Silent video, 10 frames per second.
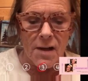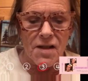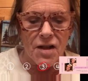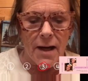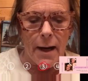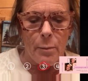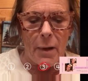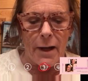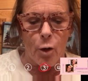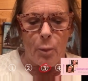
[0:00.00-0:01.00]

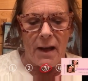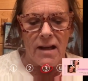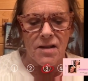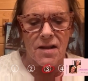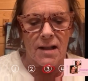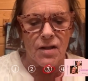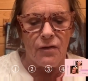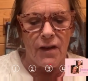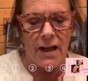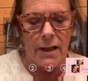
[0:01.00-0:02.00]
USDA bio-based,
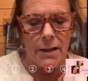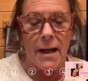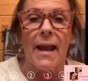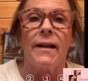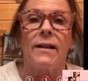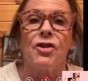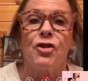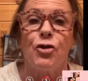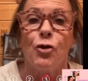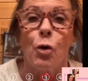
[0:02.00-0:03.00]
it's vegan, and
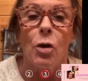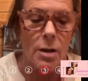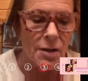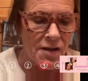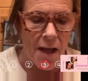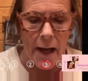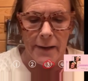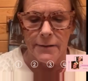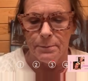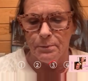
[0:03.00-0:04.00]
it's
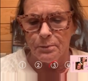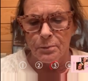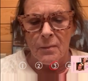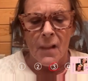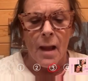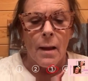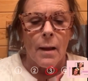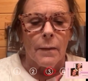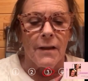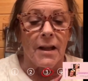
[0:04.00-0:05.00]
dual-sided.
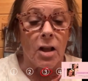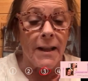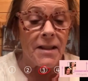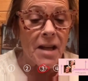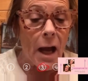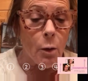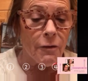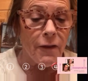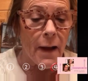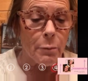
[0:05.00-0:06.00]
The Clean
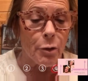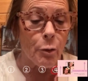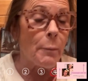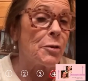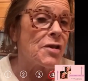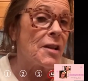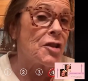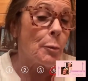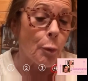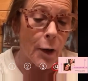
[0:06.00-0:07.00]
Towel fabric
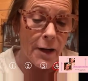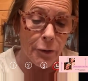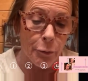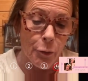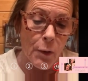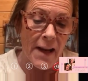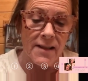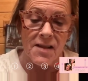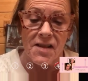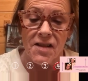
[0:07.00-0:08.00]
represents a breakthrough
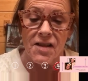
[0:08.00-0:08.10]
in